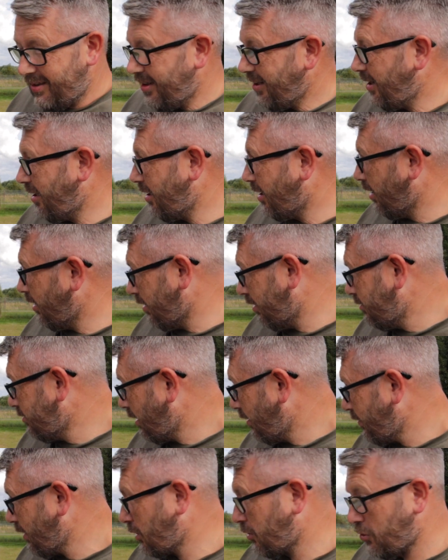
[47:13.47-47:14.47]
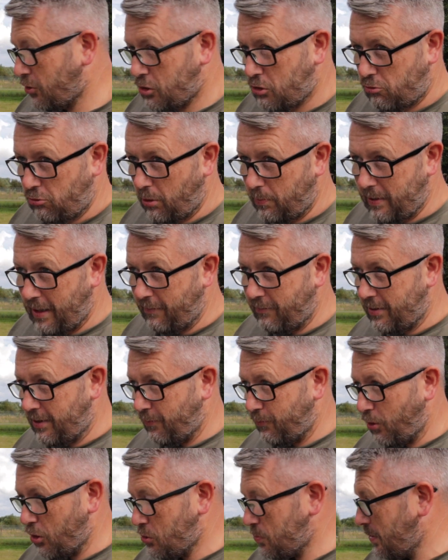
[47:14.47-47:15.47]
Oh, I've had a good scrub and everything.
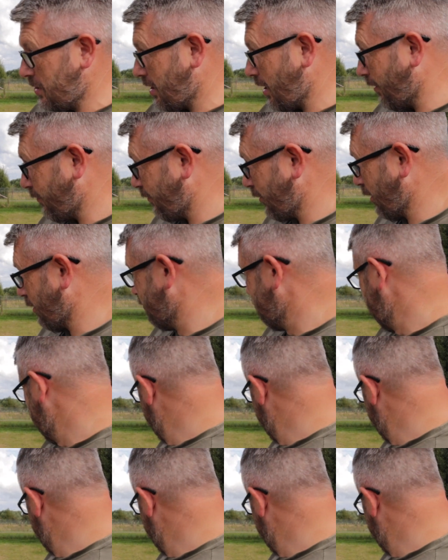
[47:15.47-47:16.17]
I've washed myself for you.